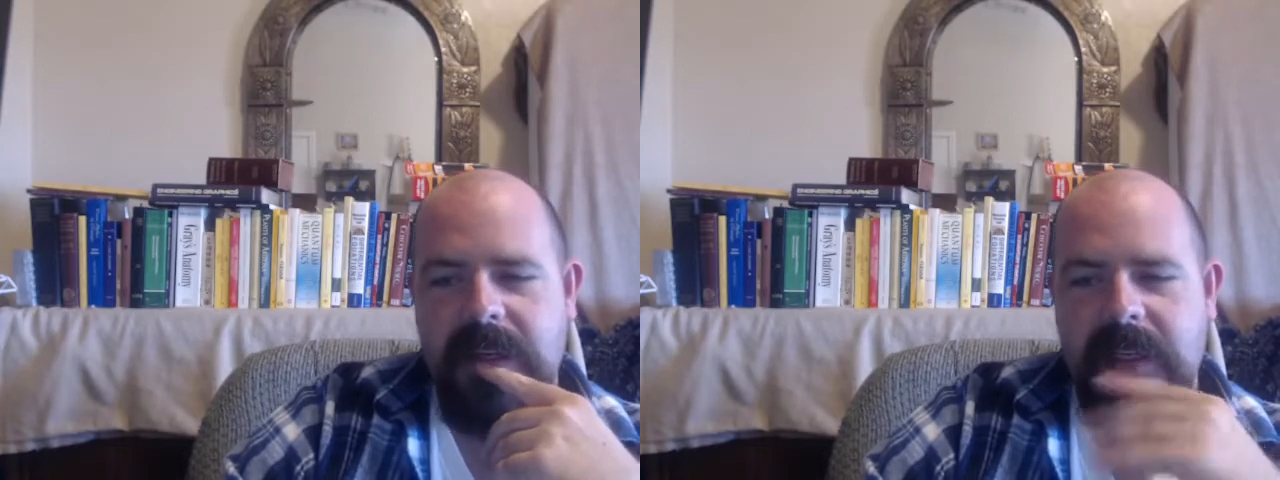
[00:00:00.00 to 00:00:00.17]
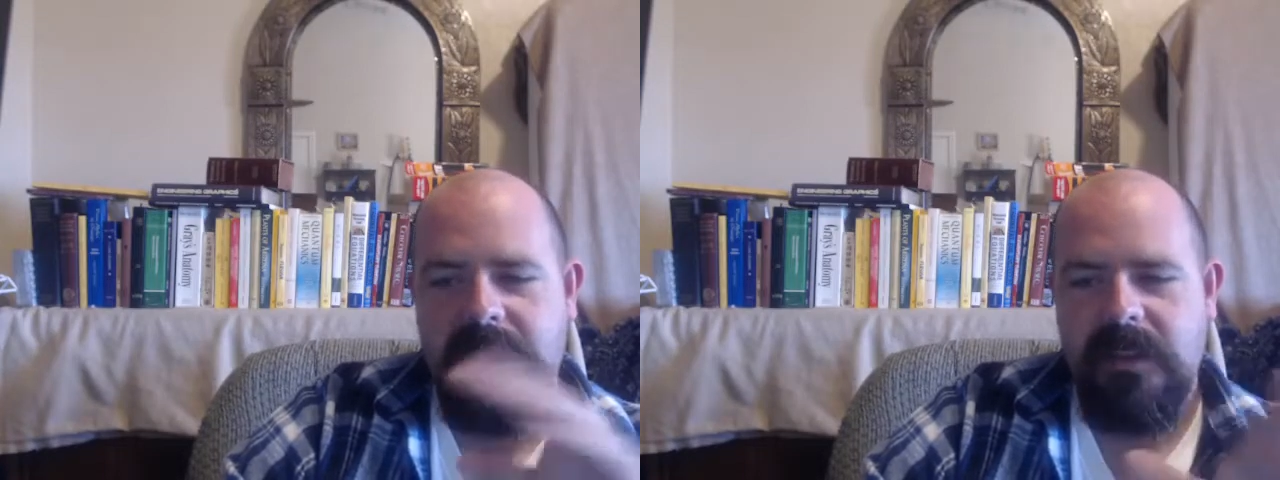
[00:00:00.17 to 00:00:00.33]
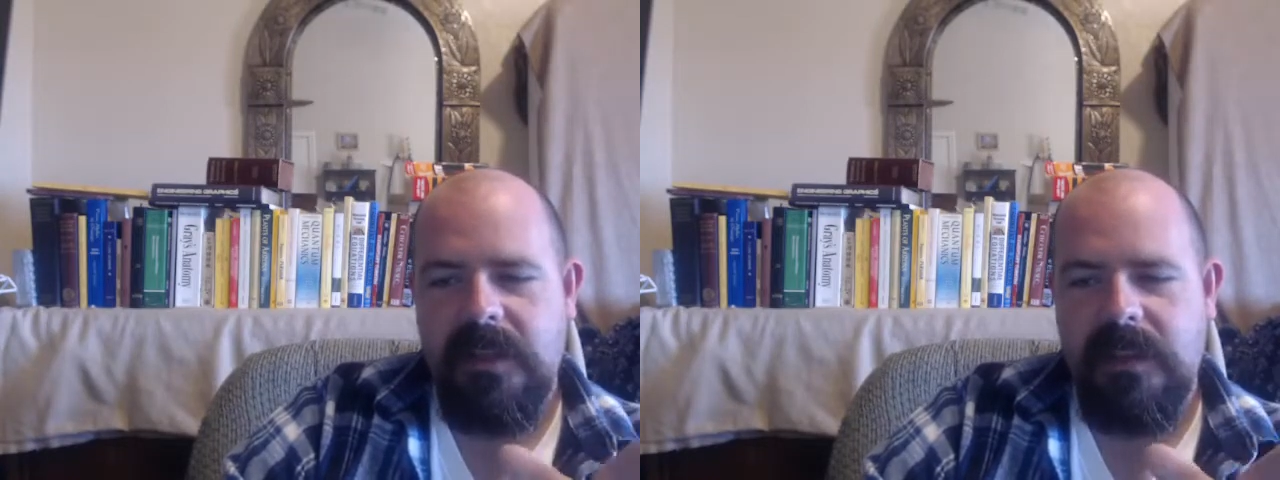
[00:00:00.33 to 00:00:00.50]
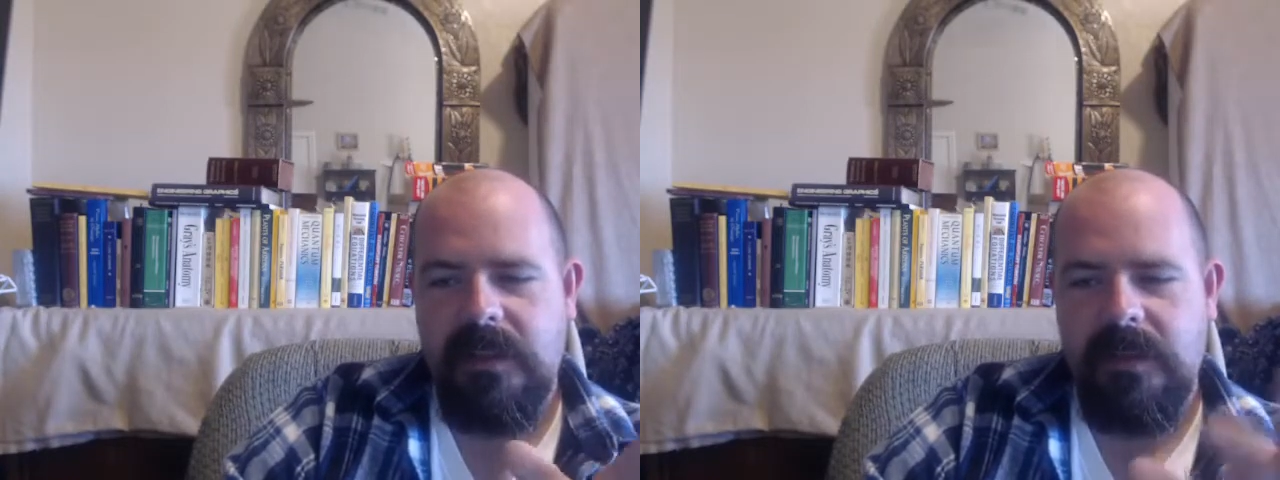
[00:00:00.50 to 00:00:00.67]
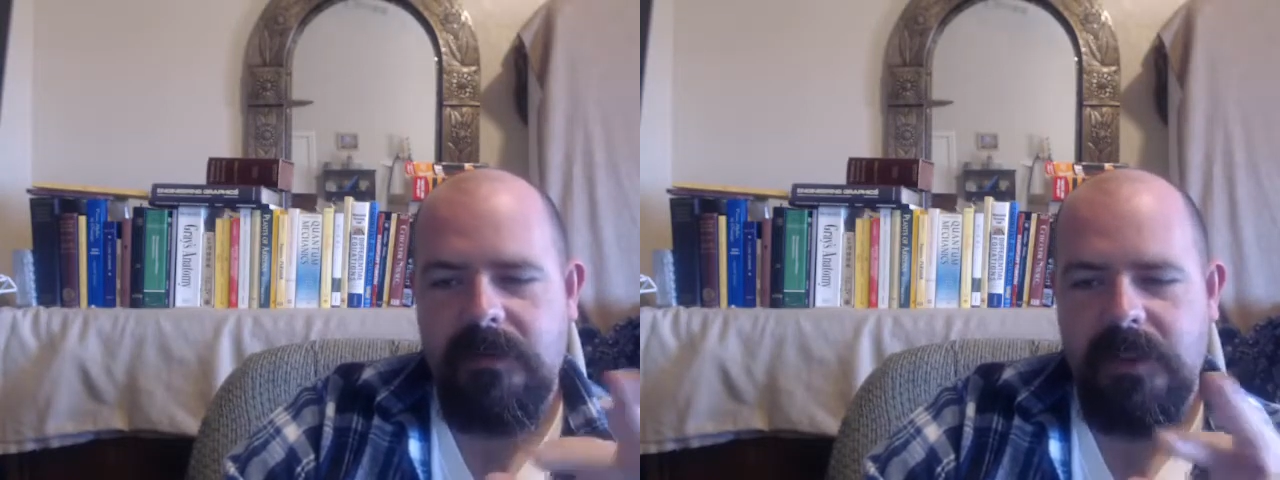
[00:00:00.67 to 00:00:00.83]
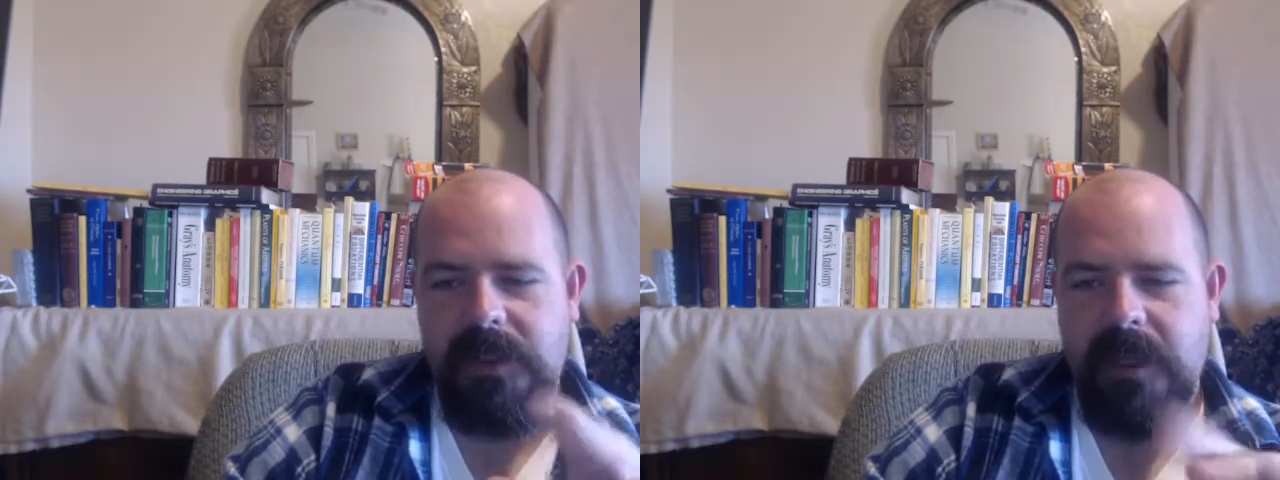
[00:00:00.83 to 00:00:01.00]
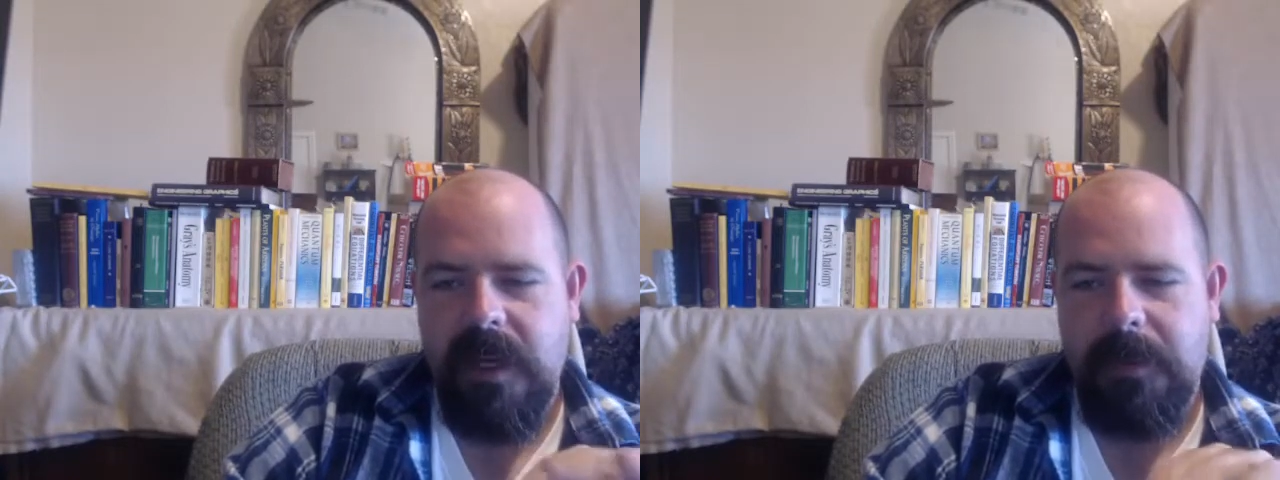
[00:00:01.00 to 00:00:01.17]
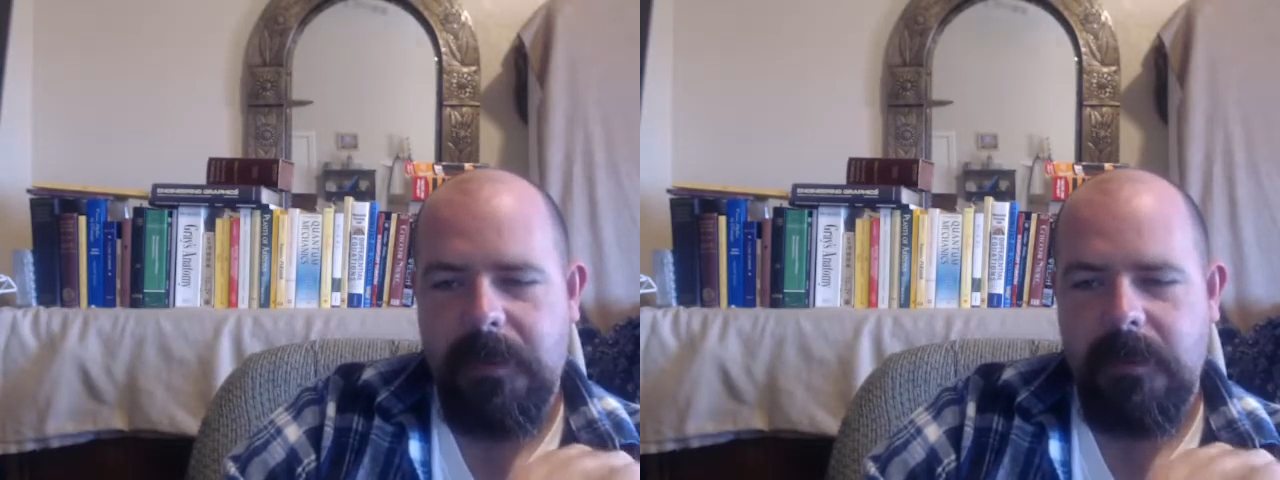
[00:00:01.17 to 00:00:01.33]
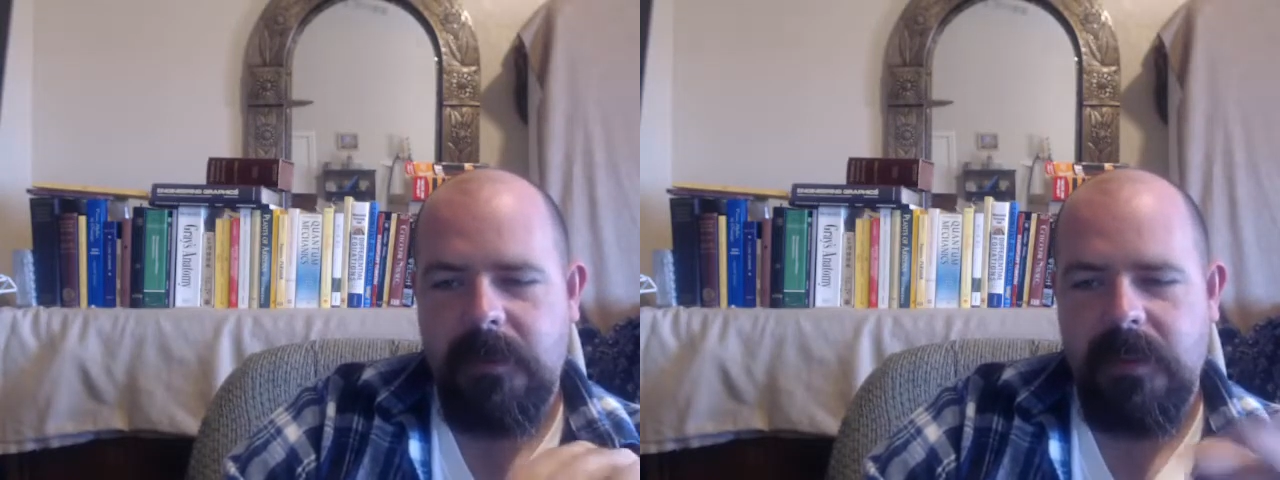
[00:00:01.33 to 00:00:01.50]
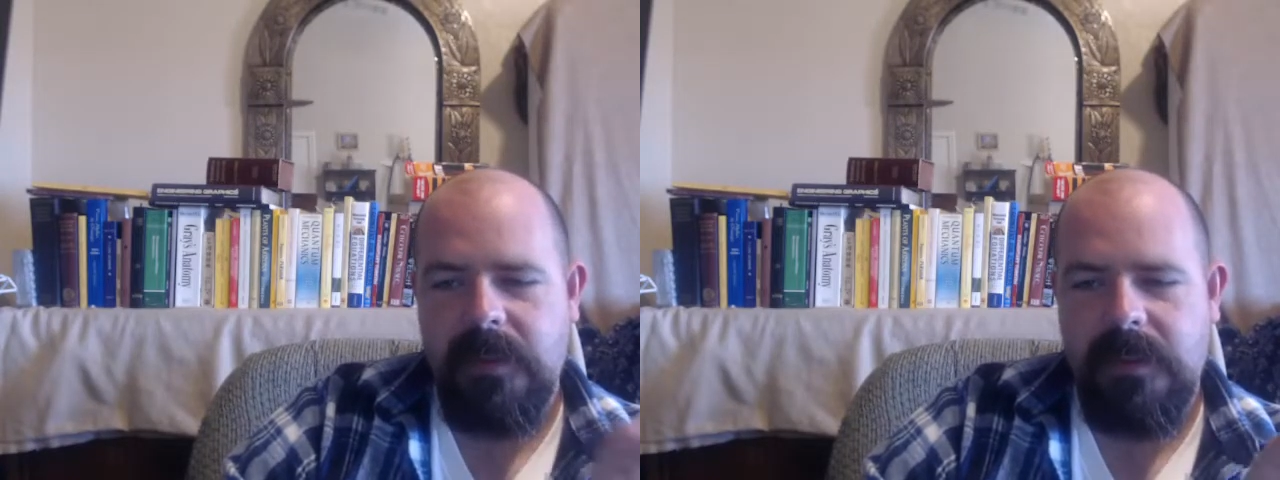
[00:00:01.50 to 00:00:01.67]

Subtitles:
It just has a different shape. It just,